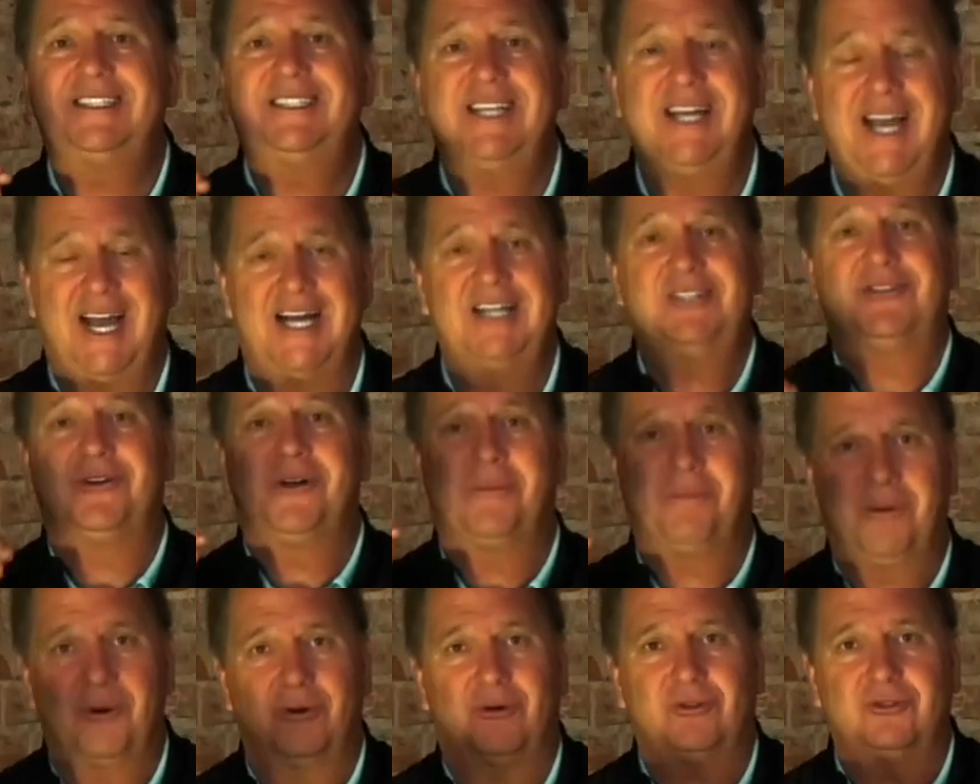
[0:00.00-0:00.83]
the agent
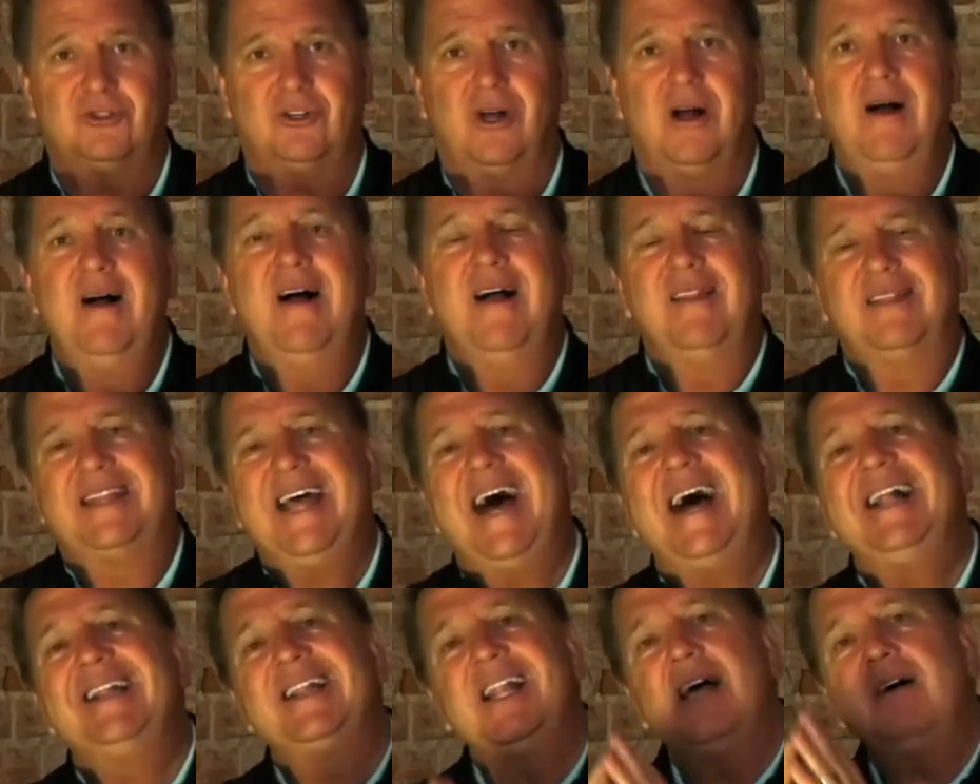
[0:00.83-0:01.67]
or broker. Sir.
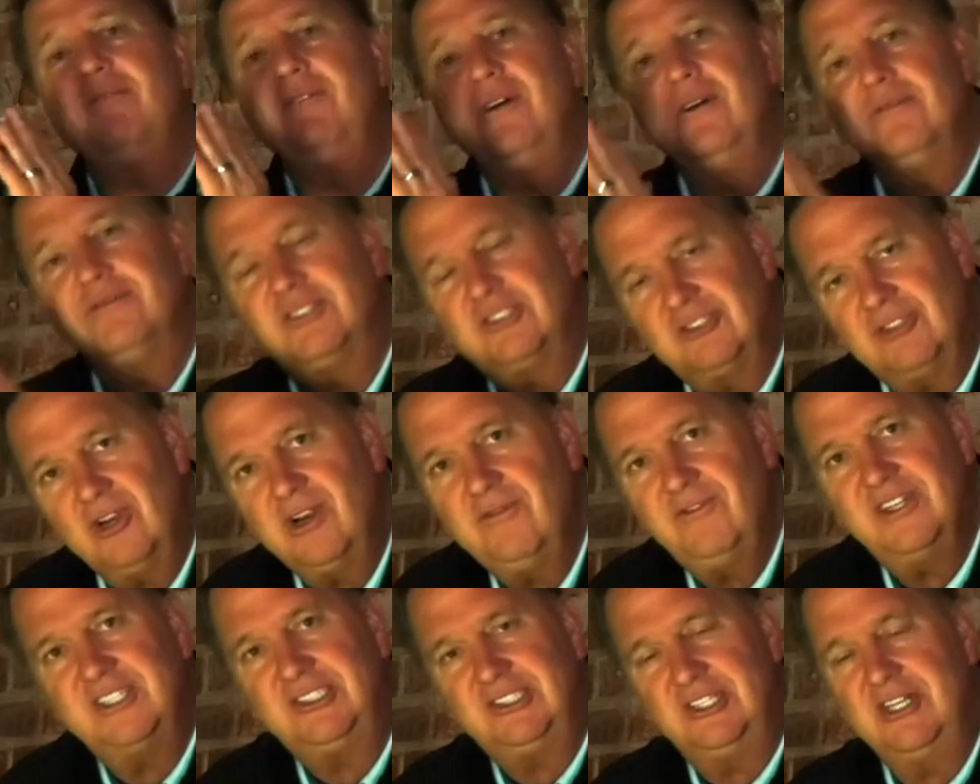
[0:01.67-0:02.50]
That level of
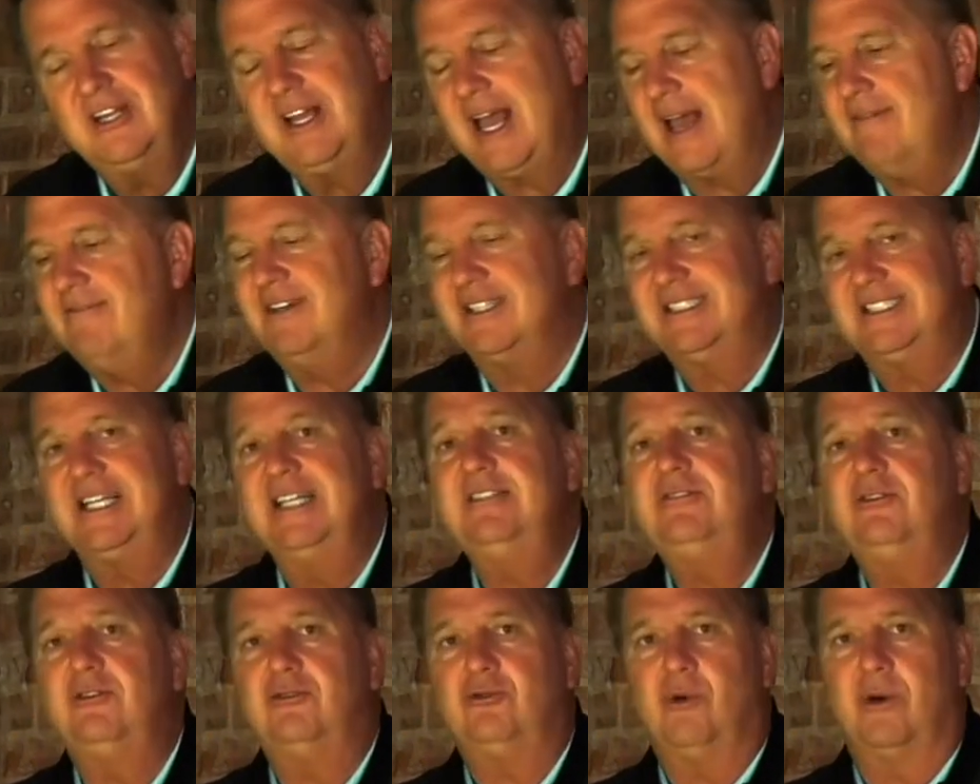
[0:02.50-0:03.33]
service you gave at
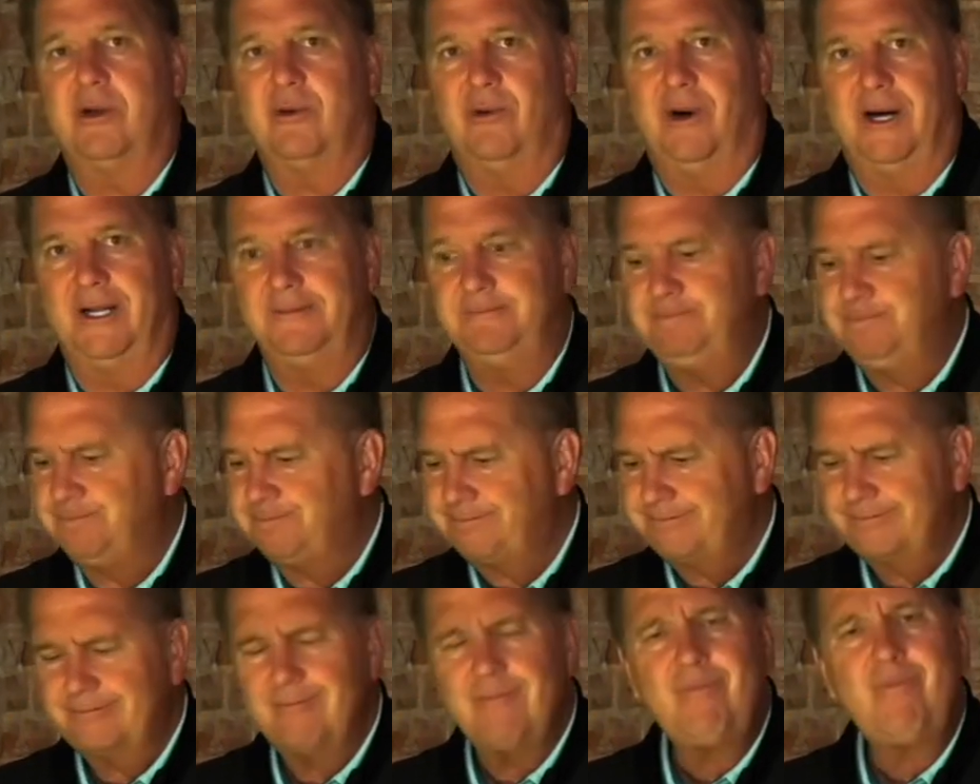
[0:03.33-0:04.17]
Century 21,
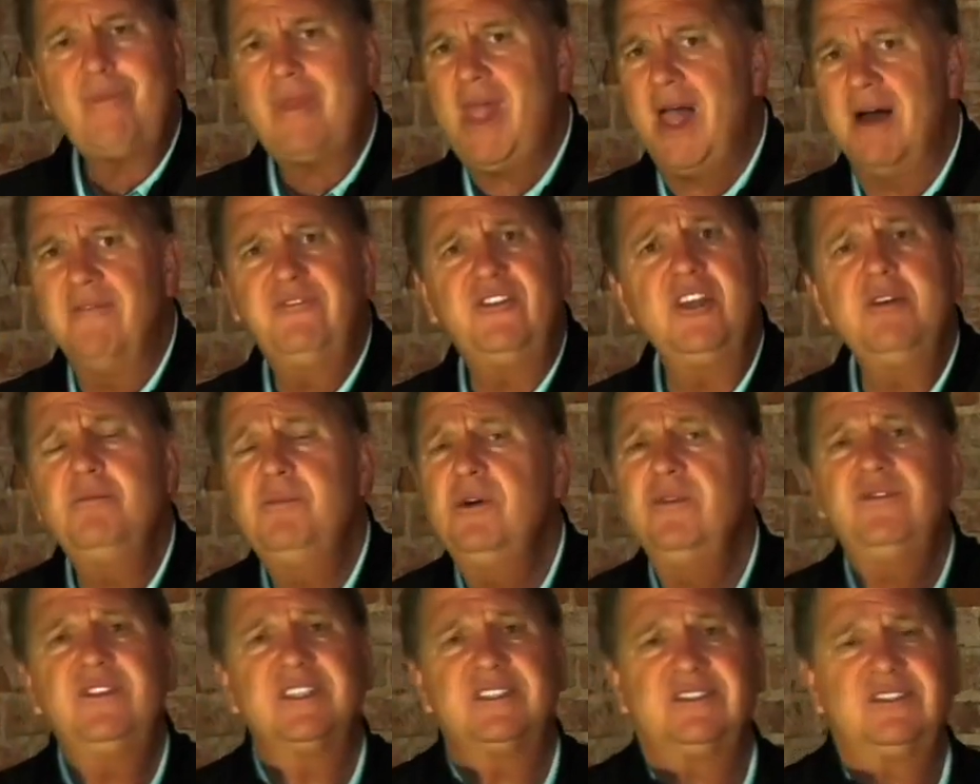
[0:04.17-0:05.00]
if you
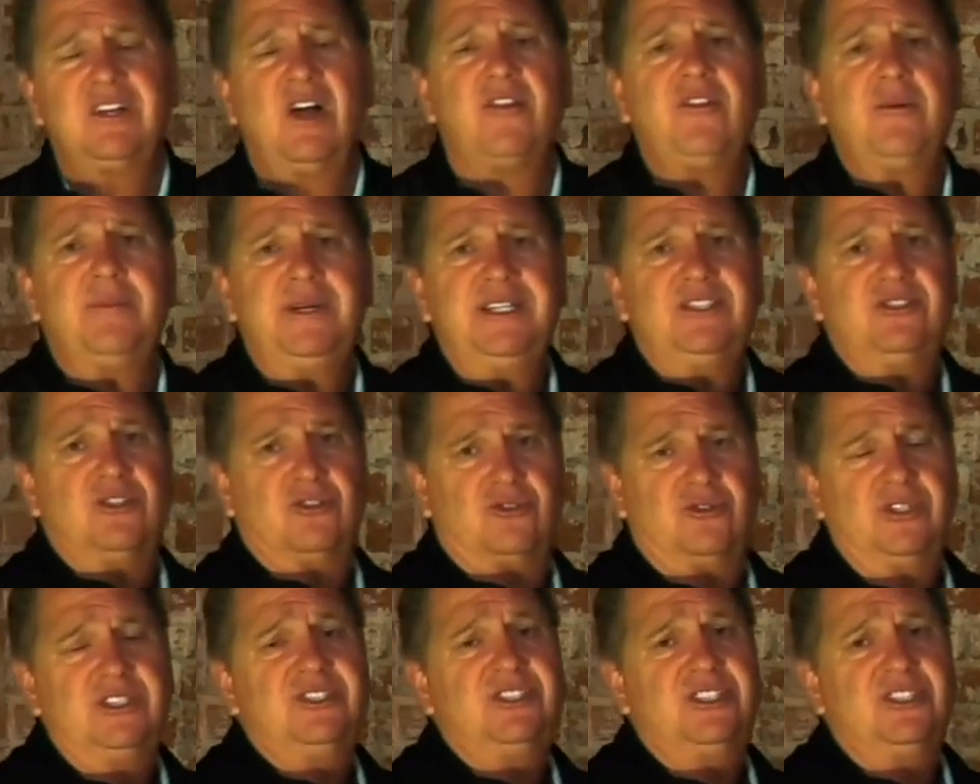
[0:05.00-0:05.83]
move to Sotheby's or
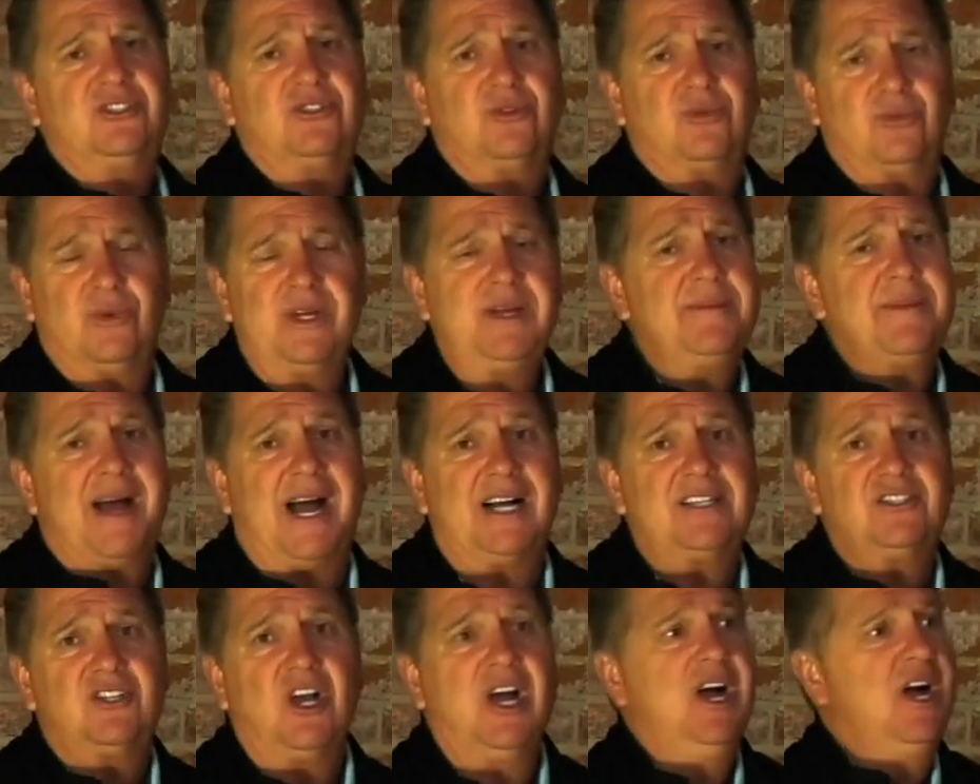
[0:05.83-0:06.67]
Christie's or
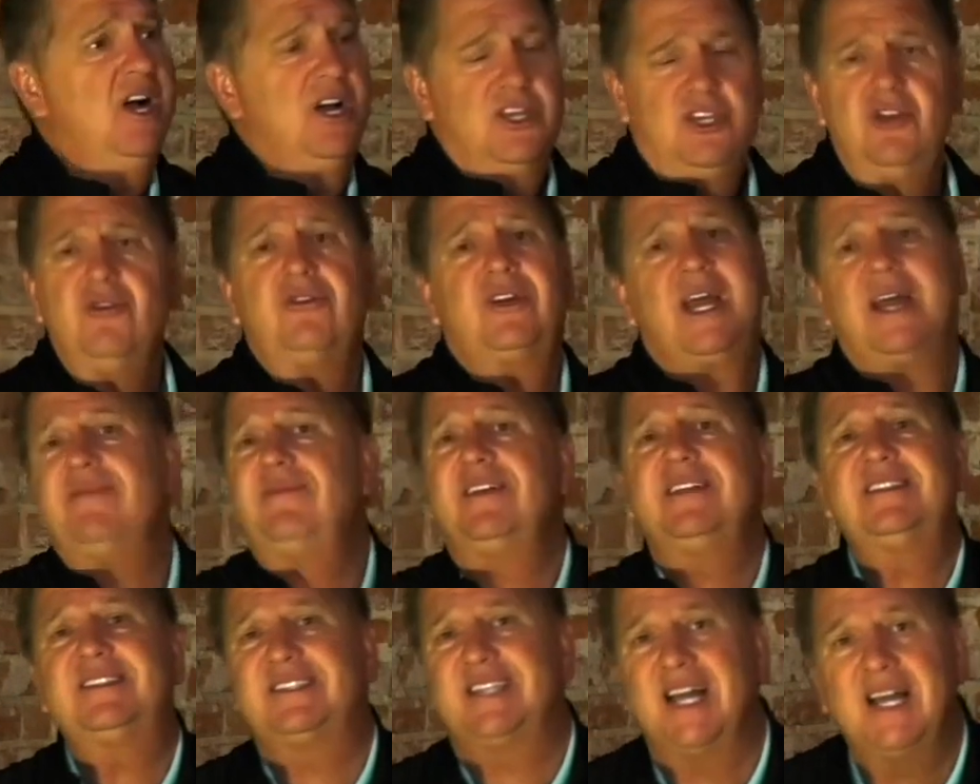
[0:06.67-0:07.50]
Remax, you gave
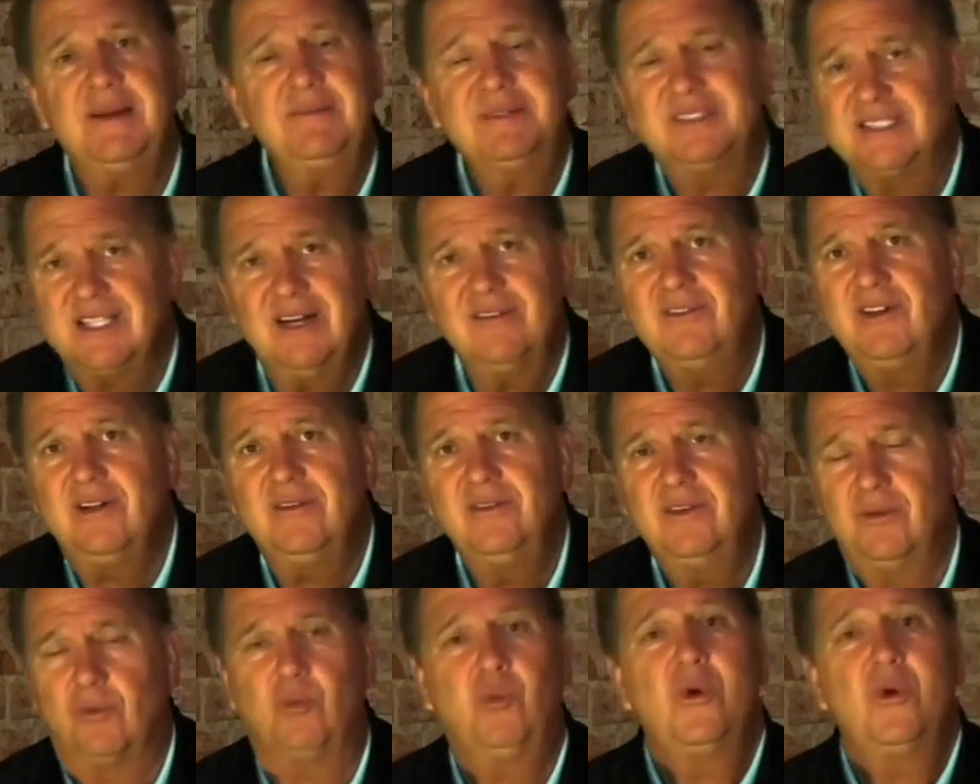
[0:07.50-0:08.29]
the same level.